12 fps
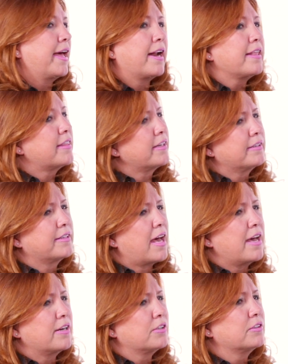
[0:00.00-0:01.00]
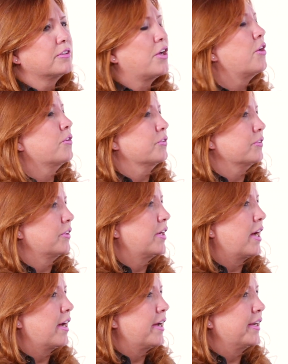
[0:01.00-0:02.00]
And I think that alone,
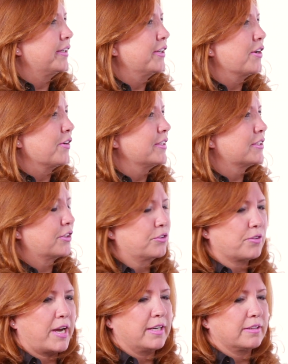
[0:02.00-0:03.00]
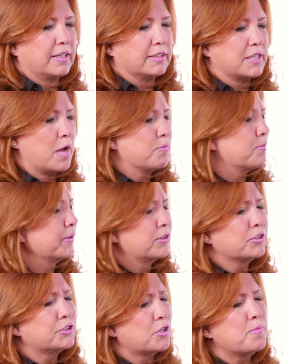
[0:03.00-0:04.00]
is a great example. But
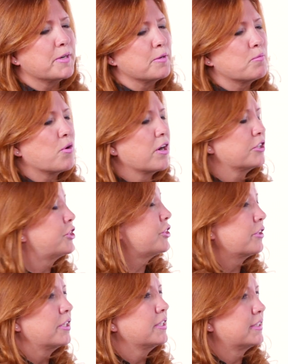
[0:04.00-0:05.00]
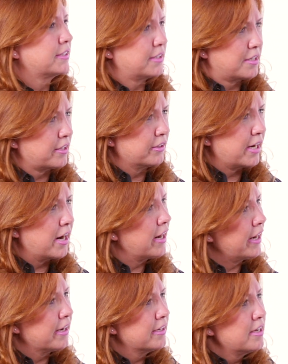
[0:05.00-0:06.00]
there's so many more. Insurance is another
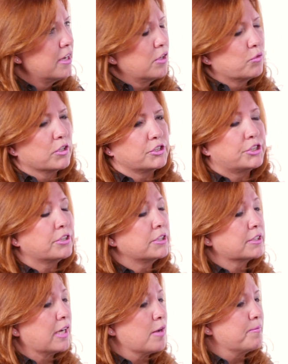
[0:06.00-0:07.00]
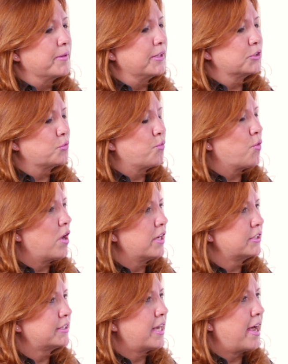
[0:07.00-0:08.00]
area where insurance companies
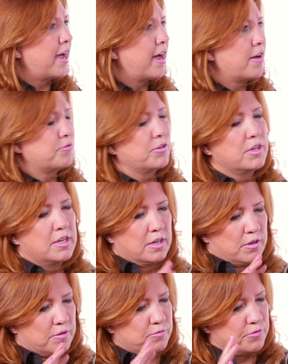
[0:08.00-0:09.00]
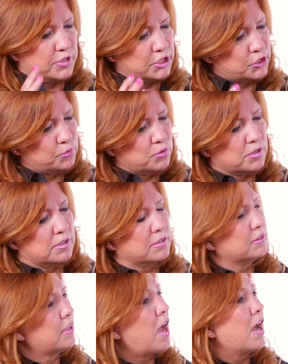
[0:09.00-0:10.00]
want to have a
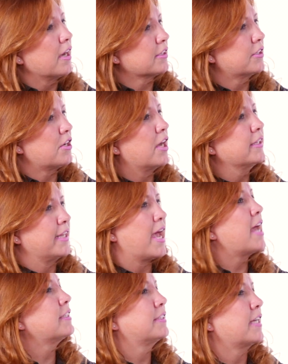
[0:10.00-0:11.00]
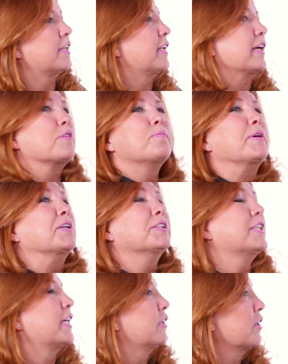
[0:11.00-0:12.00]
visual lock on the asset, like a
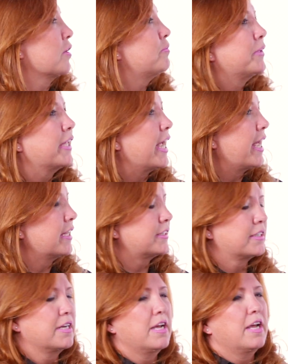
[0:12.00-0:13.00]
building or a plant,